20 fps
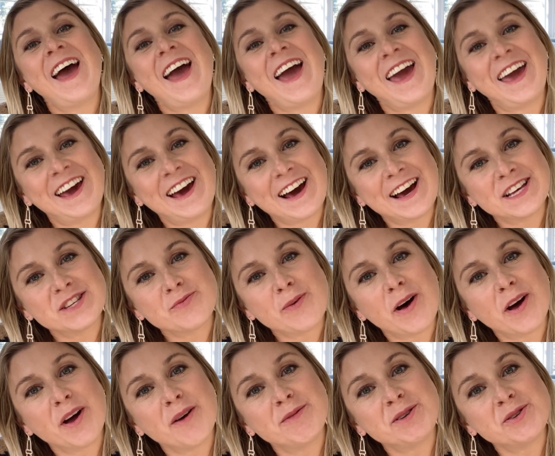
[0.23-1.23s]
Hey guys,
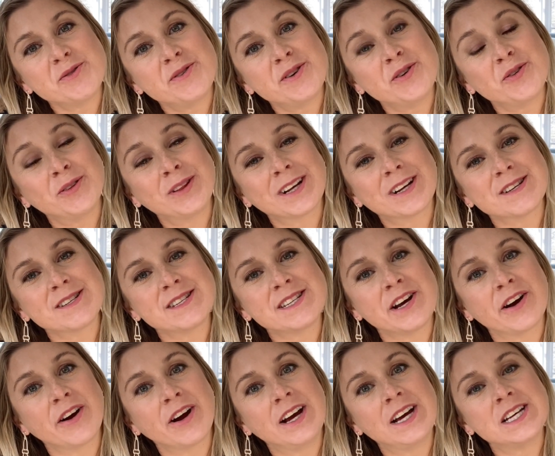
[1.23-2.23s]
welcome to a new little
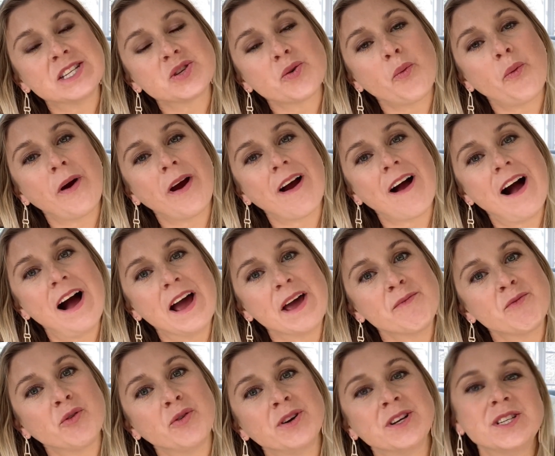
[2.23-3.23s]
series where I
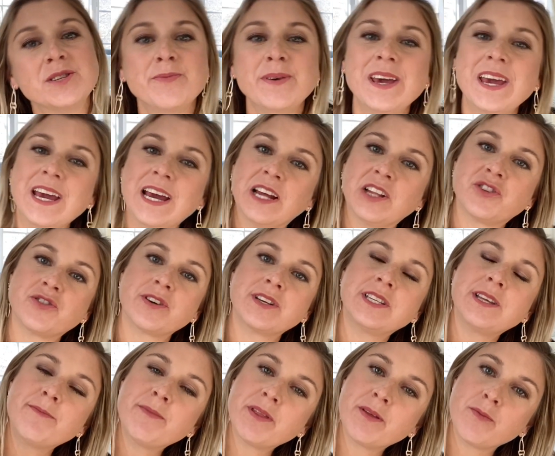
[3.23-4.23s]
am going to be answering
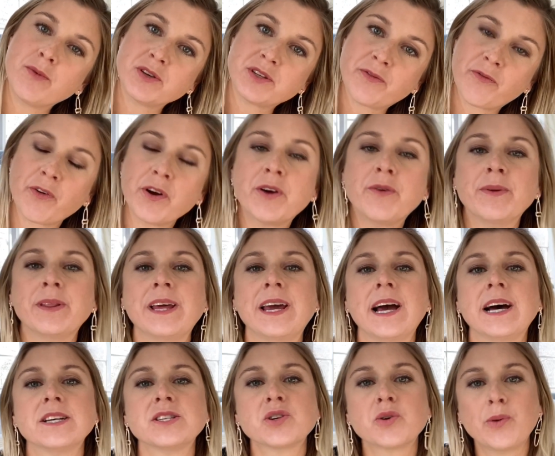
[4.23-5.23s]
some of the most frequently
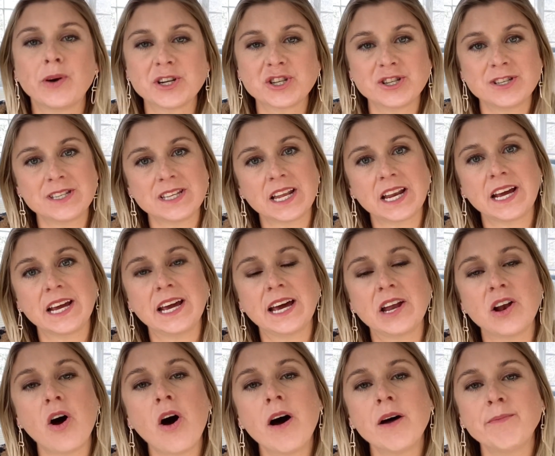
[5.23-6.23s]
asked questions that I
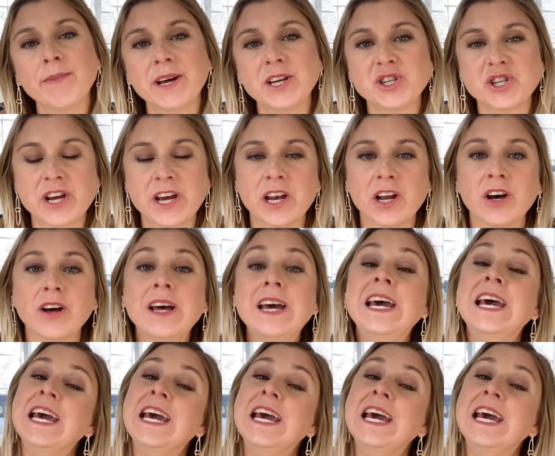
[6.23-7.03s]
get on my channel.